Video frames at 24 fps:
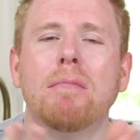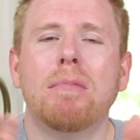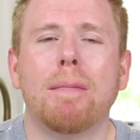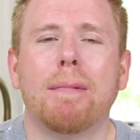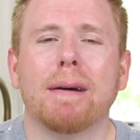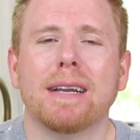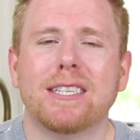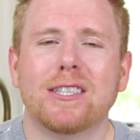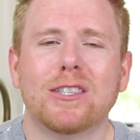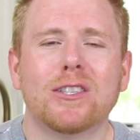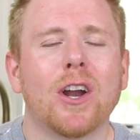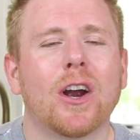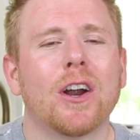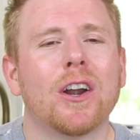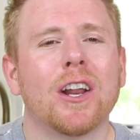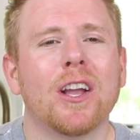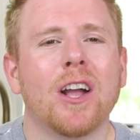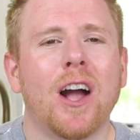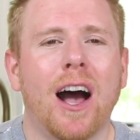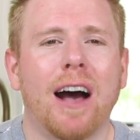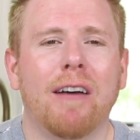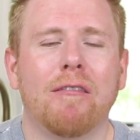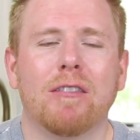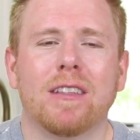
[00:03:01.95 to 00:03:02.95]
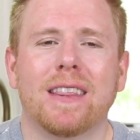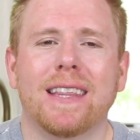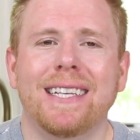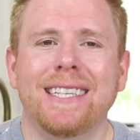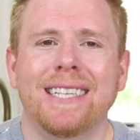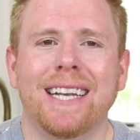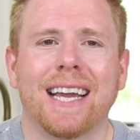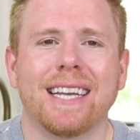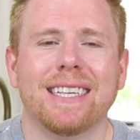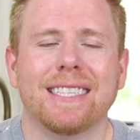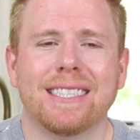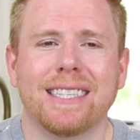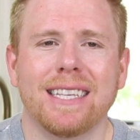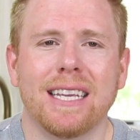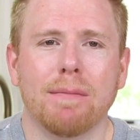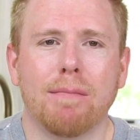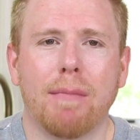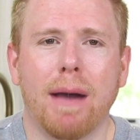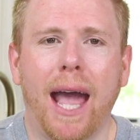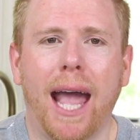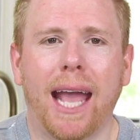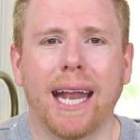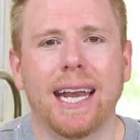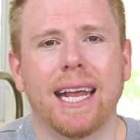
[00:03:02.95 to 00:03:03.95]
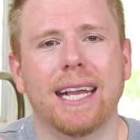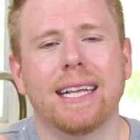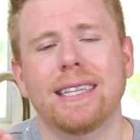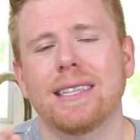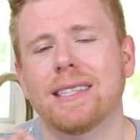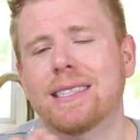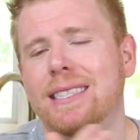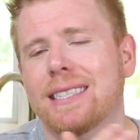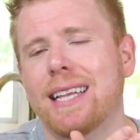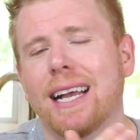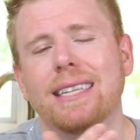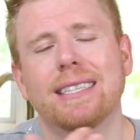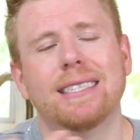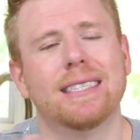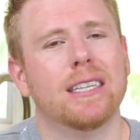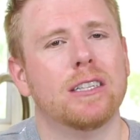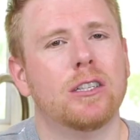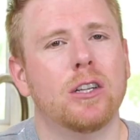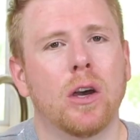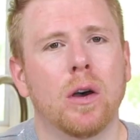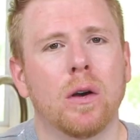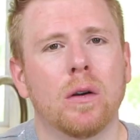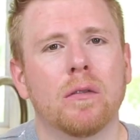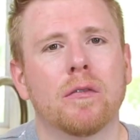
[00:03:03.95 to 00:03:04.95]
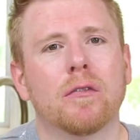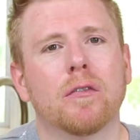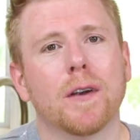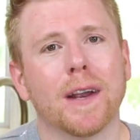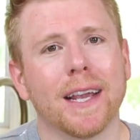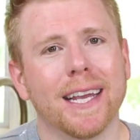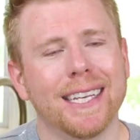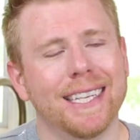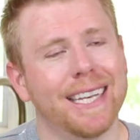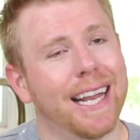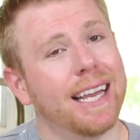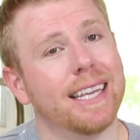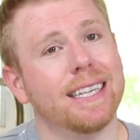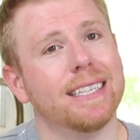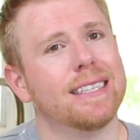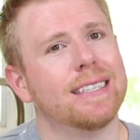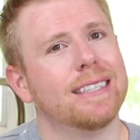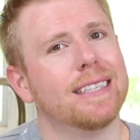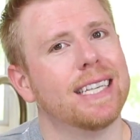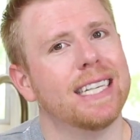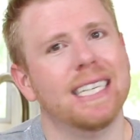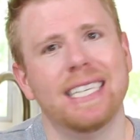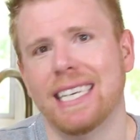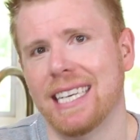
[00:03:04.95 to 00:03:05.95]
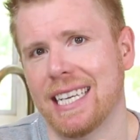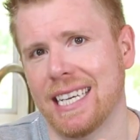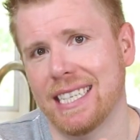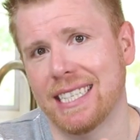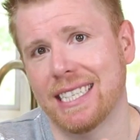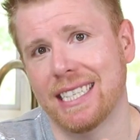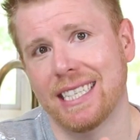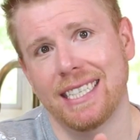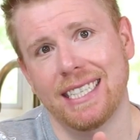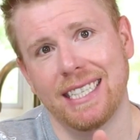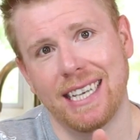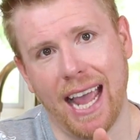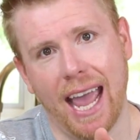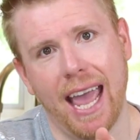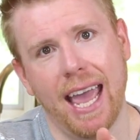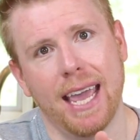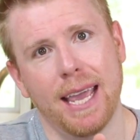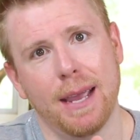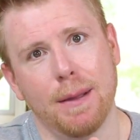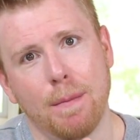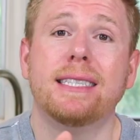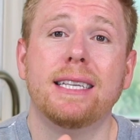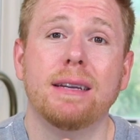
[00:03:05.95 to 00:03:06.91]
But by starting off with a nice, neat bed, it sets the tone for a nice, neat day.